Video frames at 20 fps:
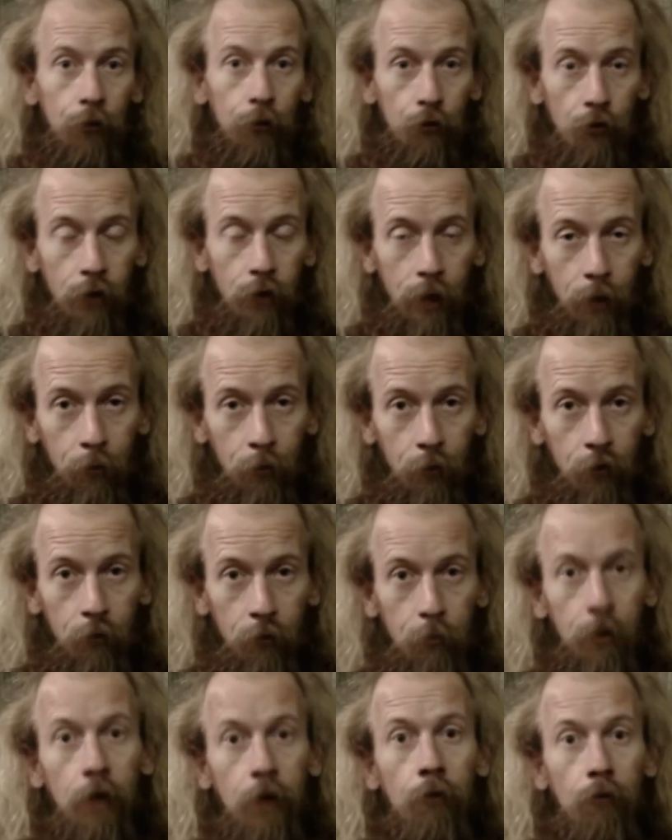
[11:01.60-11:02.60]
dreams
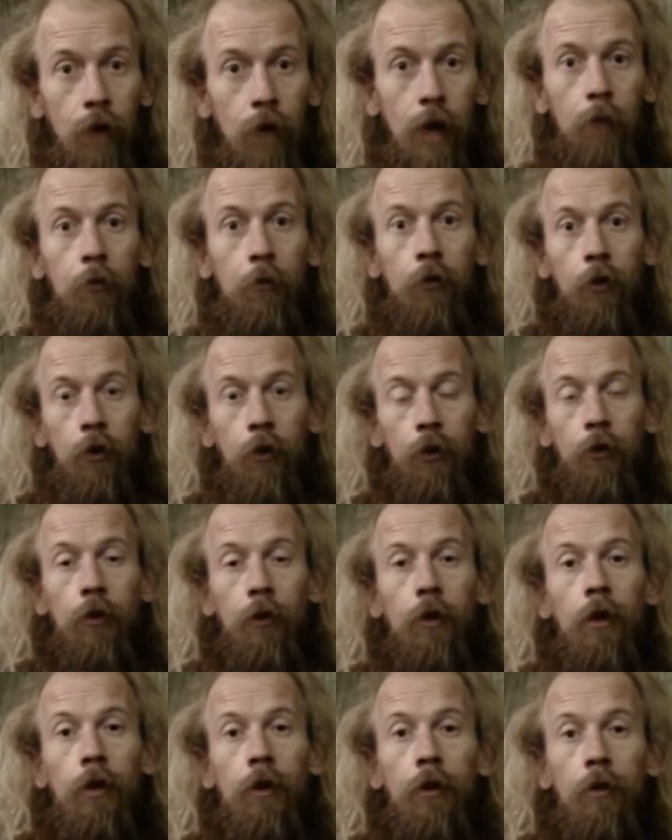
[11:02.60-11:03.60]
of being raptured
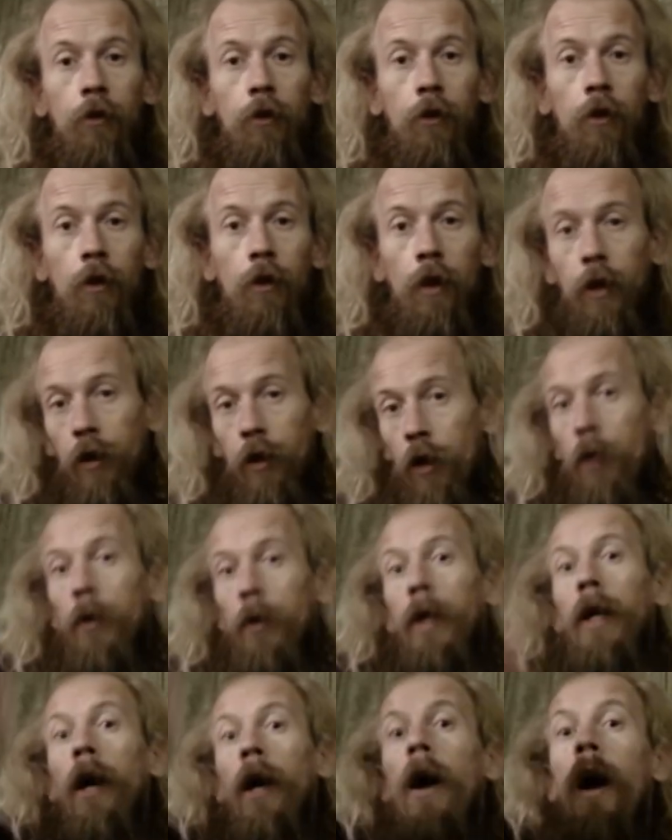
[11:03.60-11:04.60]
and they're
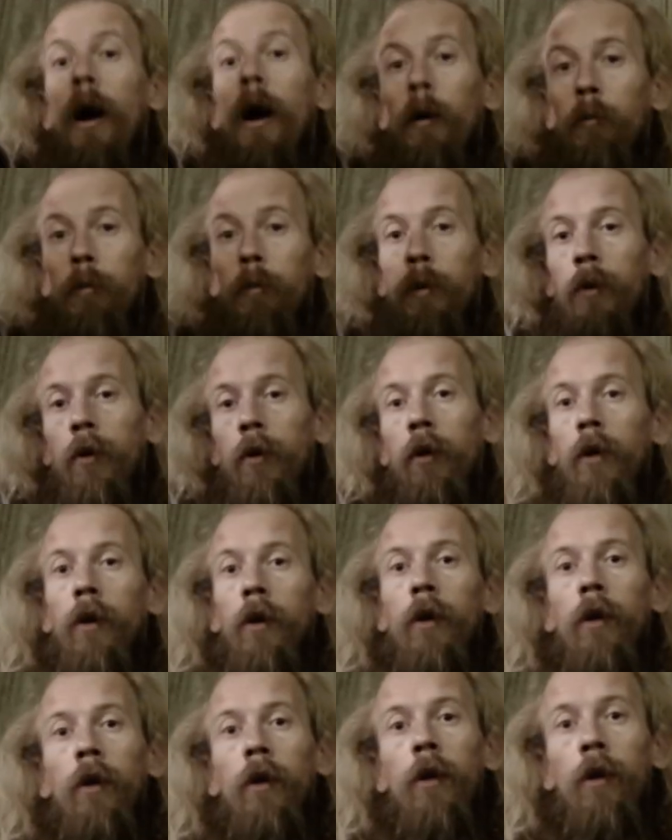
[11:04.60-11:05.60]
going up,
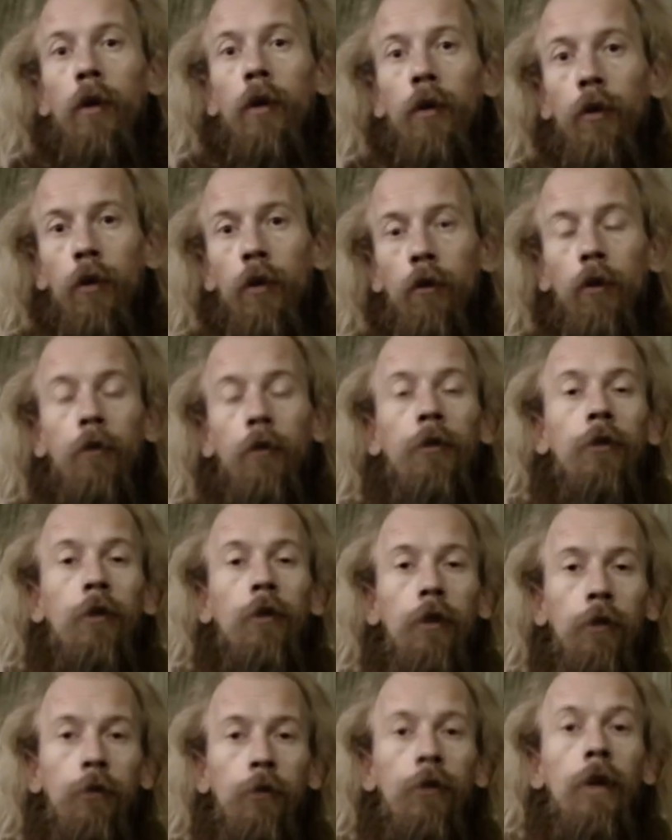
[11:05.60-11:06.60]
they're
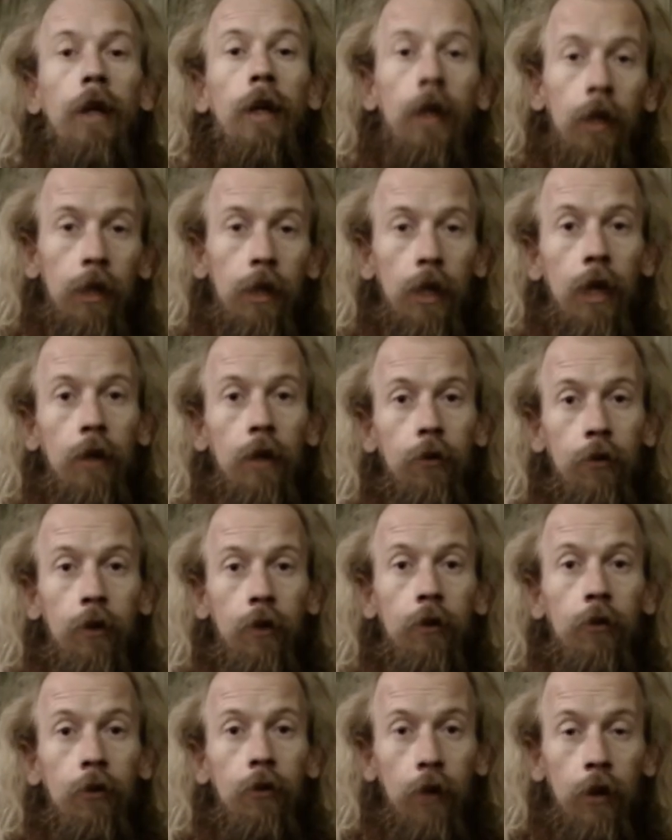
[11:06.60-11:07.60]
obviously feeling that
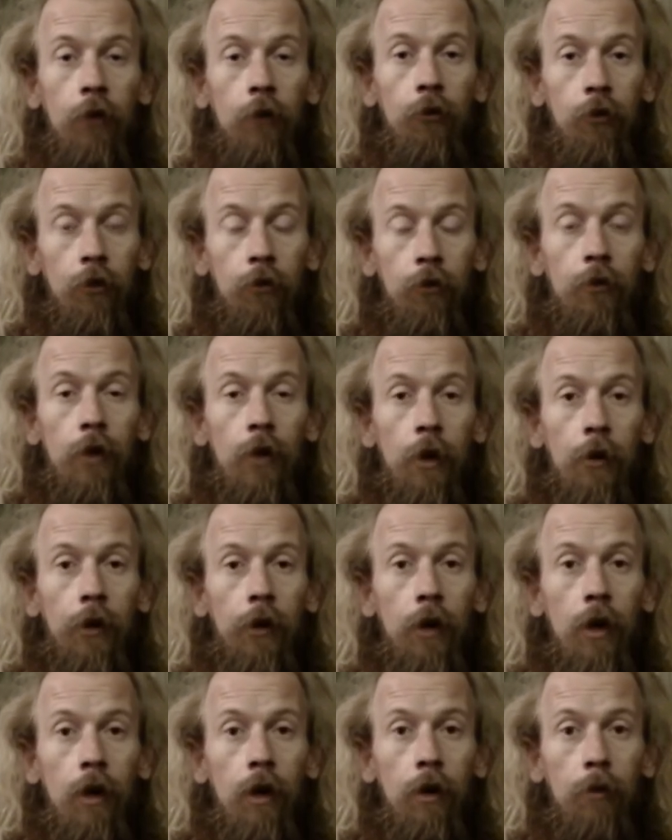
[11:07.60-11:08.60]
sensation of
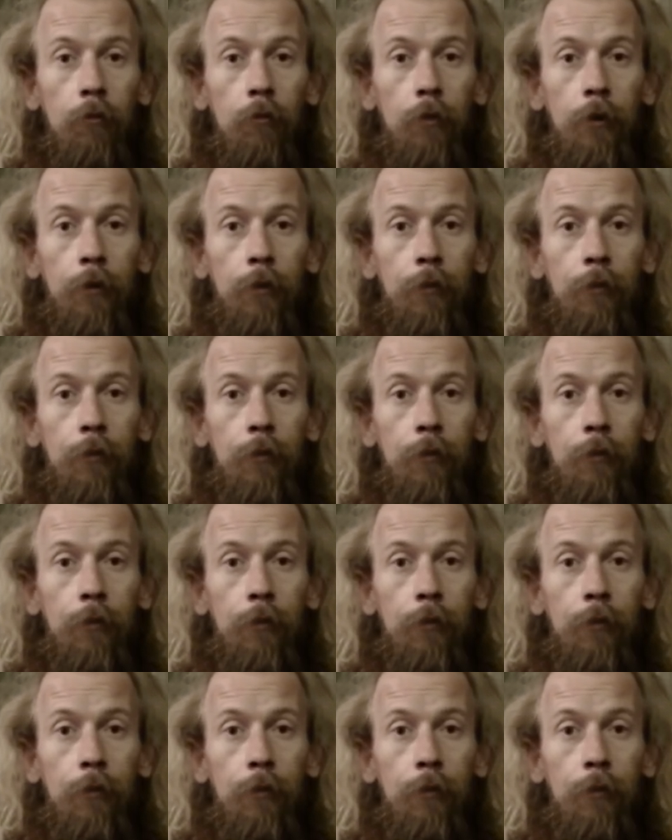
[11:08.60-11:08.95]
going up,